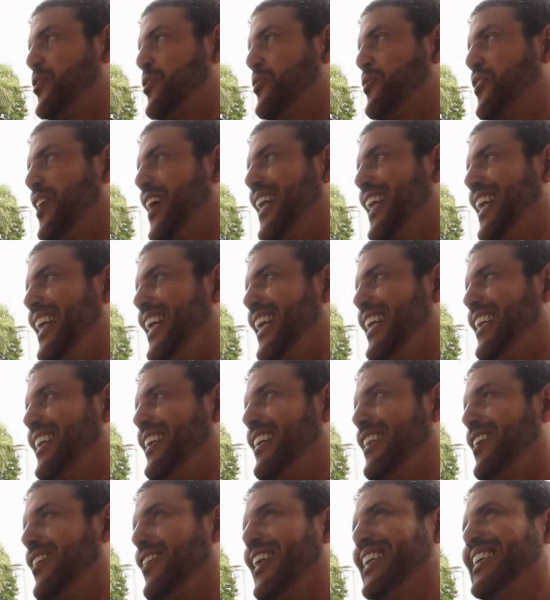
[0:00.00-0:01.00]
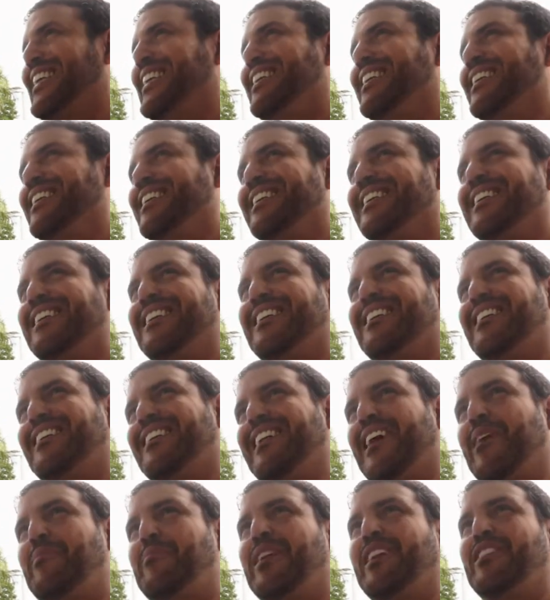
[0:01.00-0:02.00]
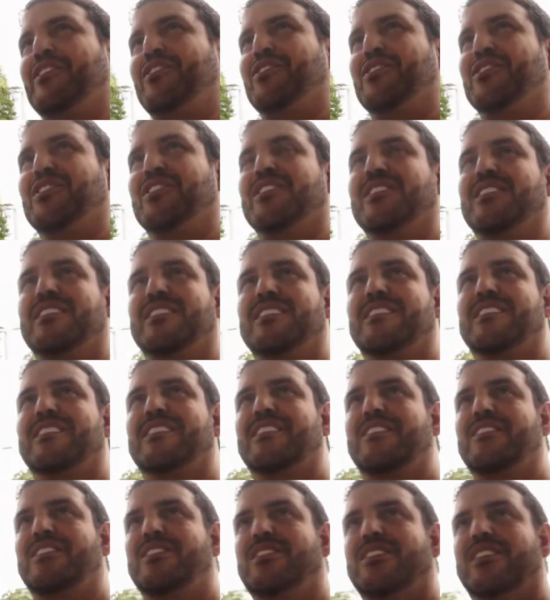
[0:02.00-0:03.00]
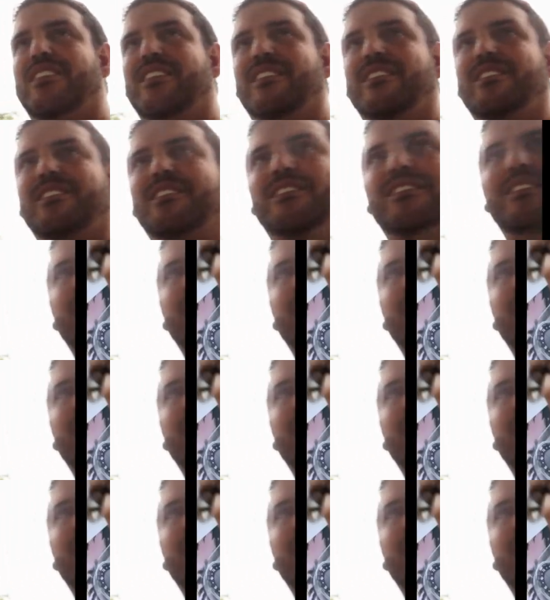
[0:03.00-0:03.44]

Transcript: You finally get it, and you're like, yeah. I'm not sure. Yeah. So.